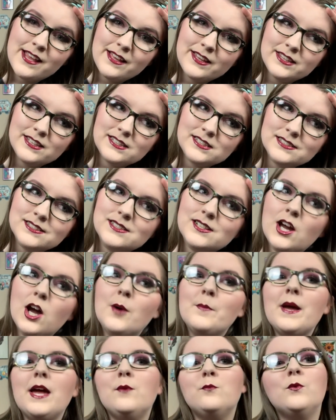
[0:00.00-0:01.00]
this is
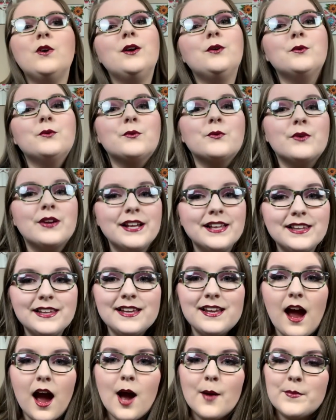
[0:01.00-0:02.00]
dumb. And what really
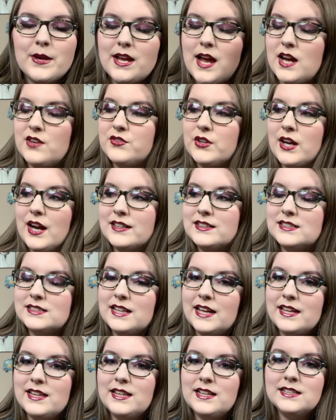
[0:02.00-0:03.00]
got me, I forgot to
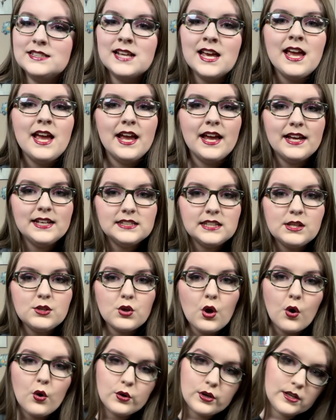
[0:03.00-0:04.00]
say this, is he
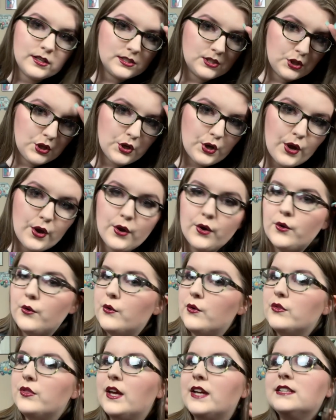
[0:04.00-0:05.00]
told us, you
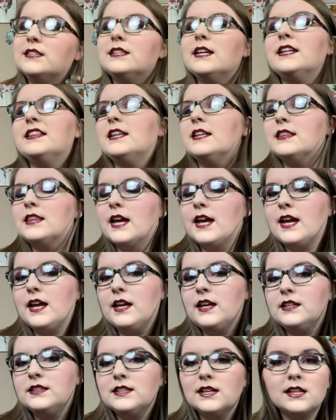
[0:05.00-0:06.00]
know, they said that
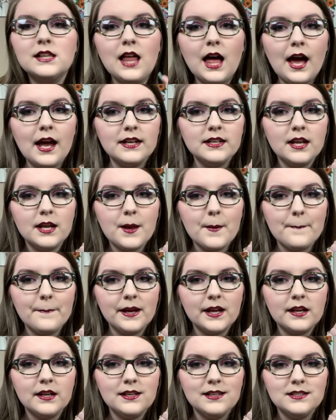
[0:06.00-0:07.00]
they declined it
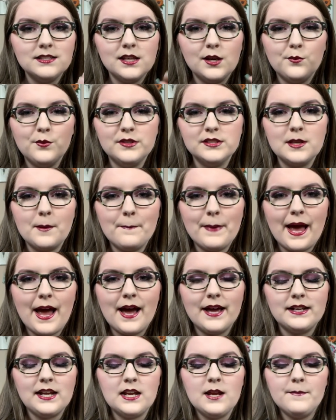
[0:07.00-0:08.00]
because it was a
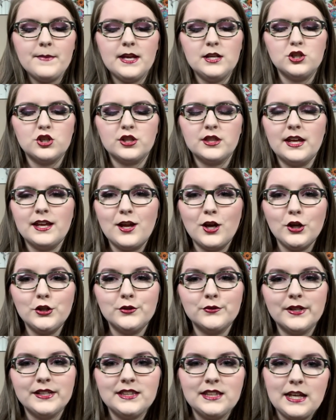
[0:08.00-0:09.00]
bad image or they couldn't
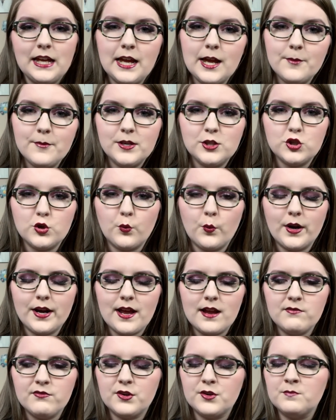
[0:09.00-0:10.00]
read the image or
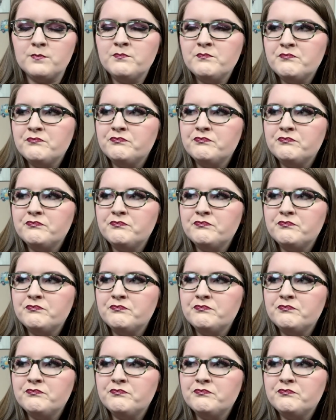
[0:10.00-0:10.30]
whatever.